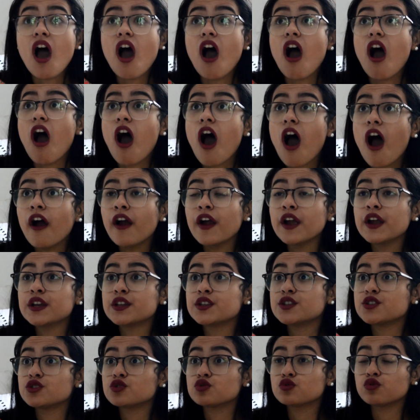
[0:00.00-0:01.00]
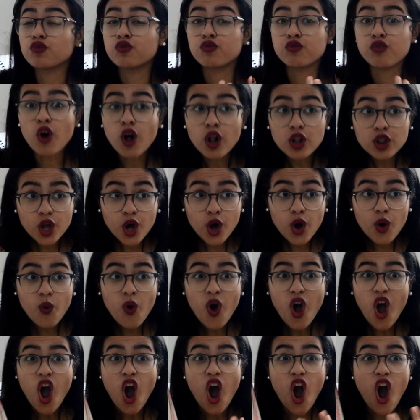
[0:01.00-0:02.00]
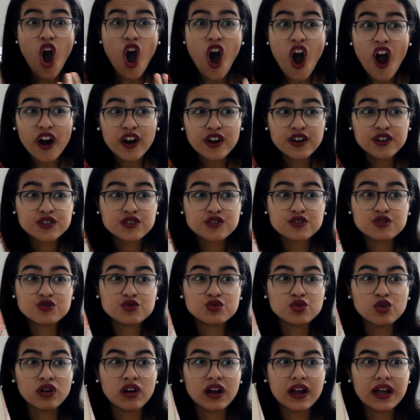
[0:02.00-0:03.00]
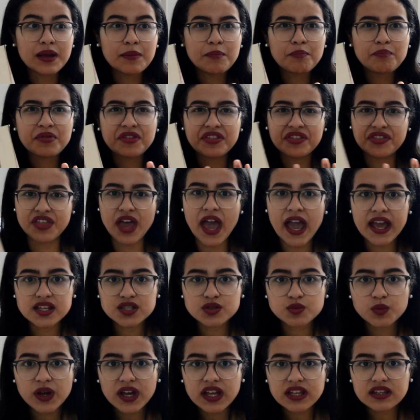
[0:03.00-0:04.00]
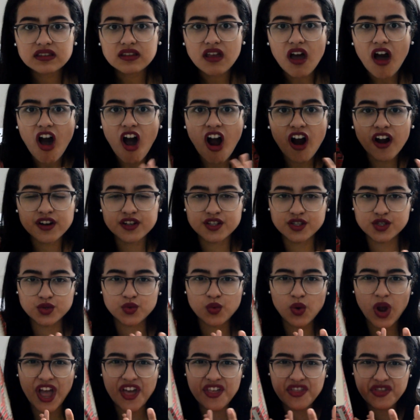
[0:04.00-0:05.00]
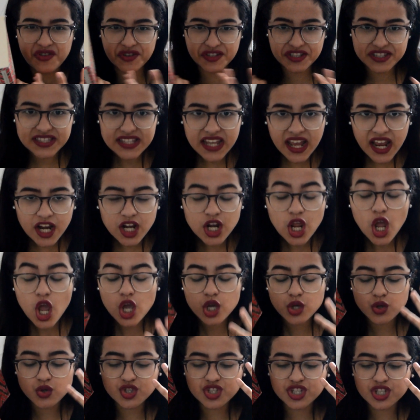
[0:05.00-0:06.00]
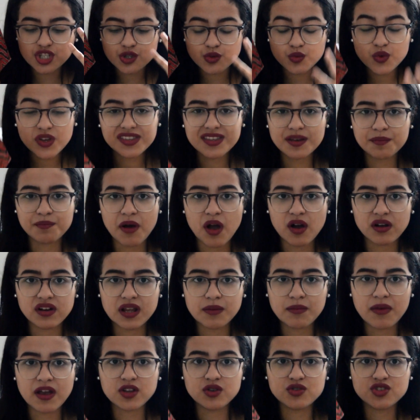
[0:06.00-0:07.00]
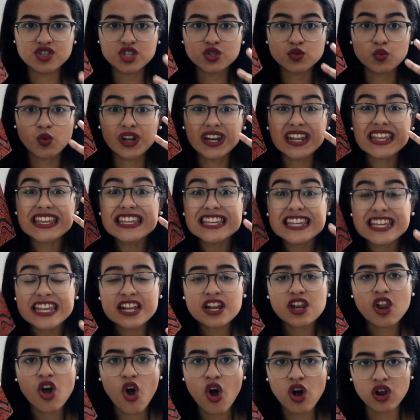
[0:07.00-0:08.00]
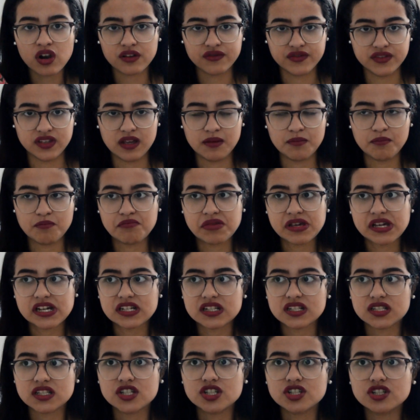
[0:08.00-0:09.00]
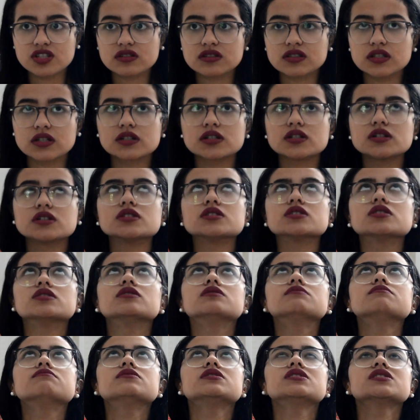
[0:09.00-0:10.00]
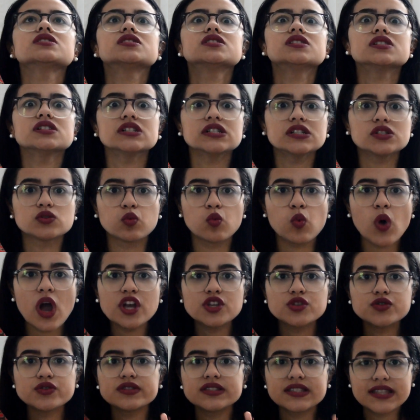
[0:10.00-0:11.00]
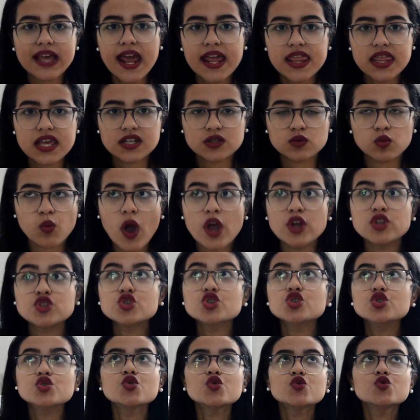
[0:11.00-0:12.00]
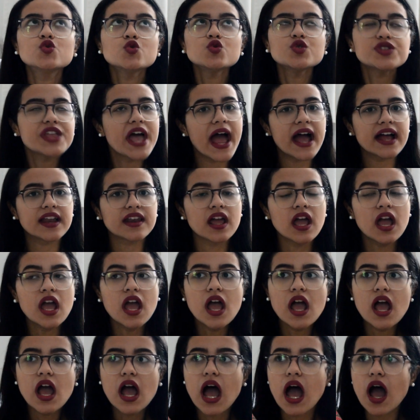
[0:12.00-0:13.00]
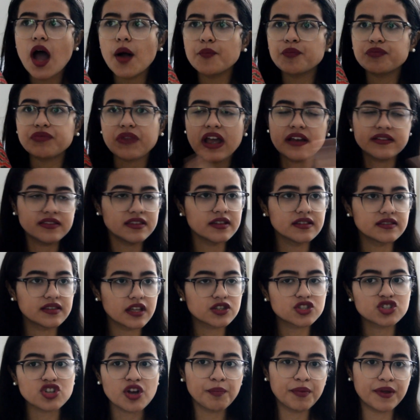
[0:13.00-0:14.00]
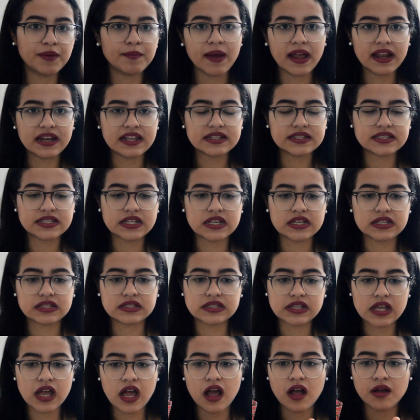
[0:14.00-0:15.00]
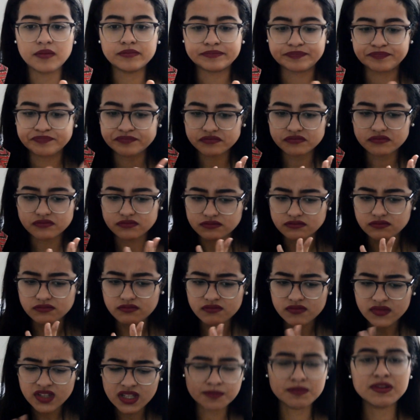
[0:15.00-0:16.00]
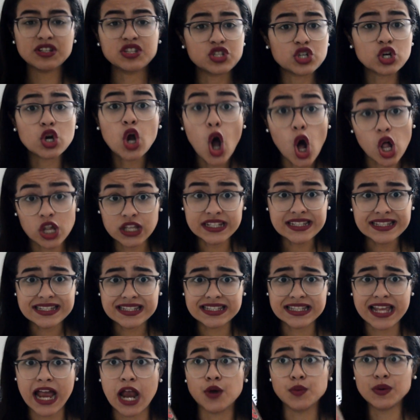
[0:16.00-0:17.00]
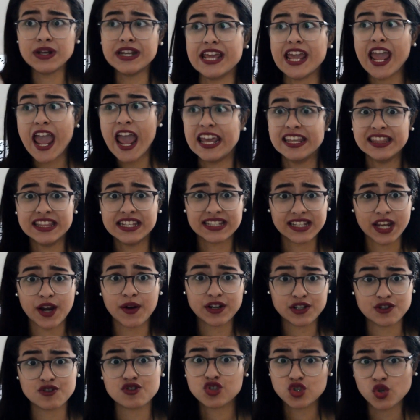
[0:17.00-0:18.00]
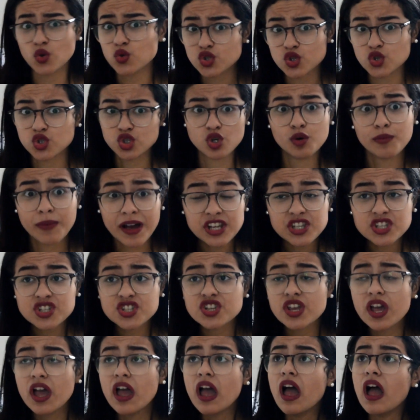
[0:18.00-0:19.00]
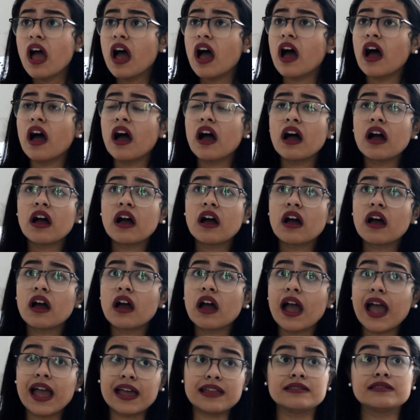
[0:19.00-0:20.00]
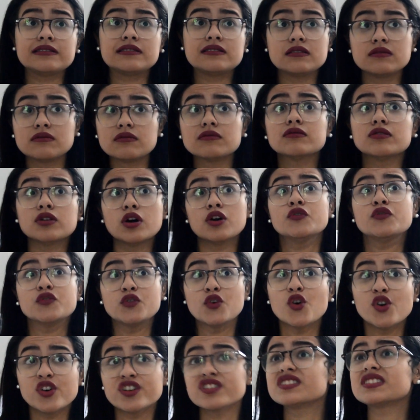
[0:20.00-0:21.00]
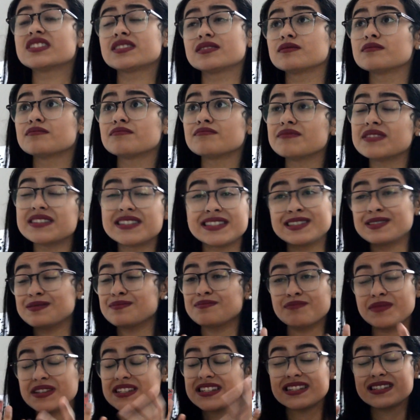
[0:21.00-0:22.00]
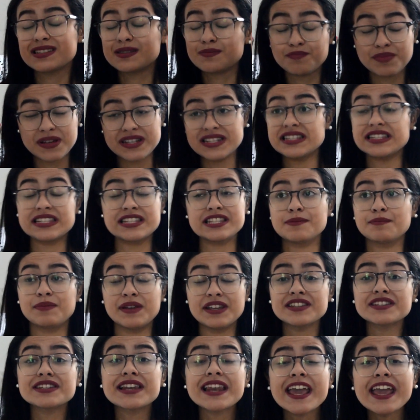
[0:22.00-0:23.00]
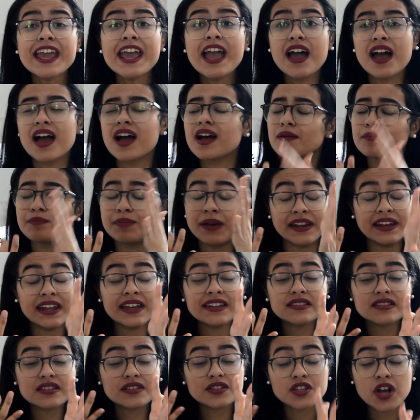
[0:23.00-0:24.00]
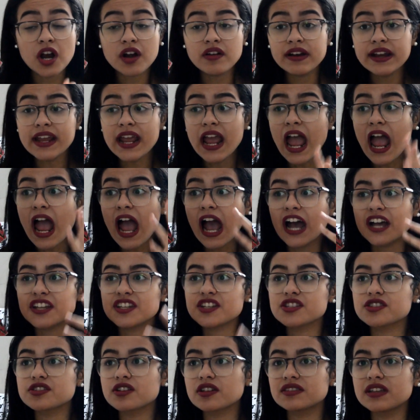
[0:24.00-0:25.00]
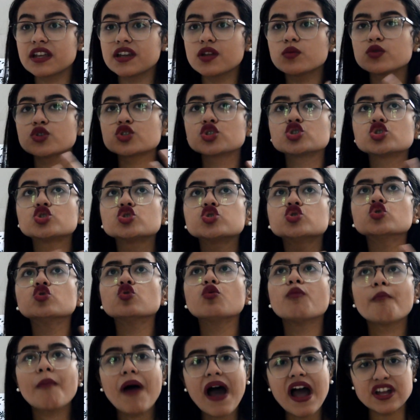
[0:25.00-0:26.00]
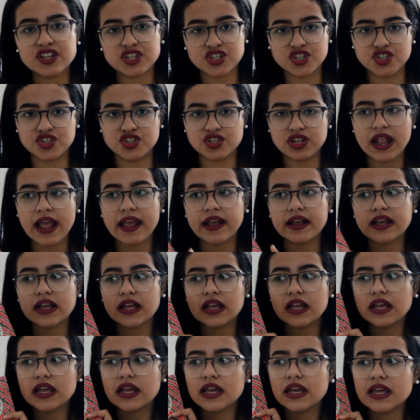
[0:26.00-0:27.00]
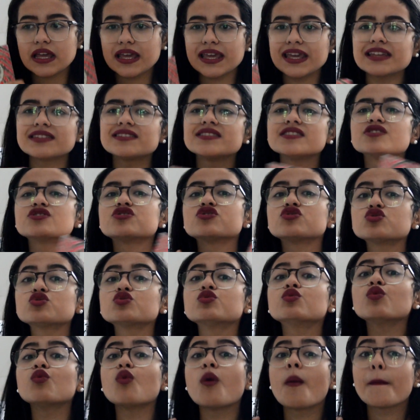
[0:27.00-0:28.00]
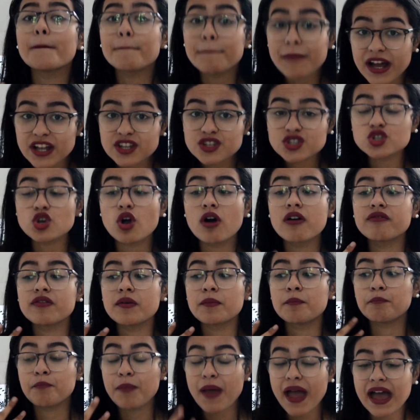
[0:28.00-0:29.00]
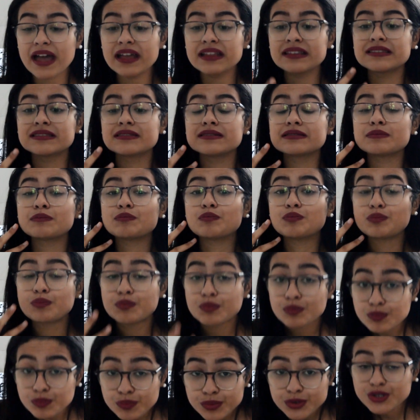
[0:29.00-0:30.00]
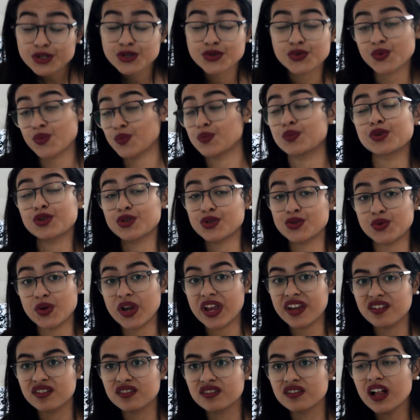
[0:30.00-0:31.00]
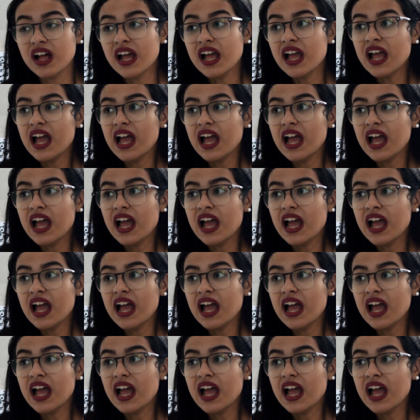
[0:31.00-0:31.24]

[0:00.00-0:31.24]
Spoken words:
hard to follow, hard to empathize with, hard to understand. You just read about them and you just want to kill all of them, because they're just like, oh my god, why do you say this? Why do you do that? I think the top in my list is Mr. Collins. I really hate this character so much. And of course, Mrs. Bennet, sorry. I just thought that it was too much. Like, it is too much of a bad portrayal.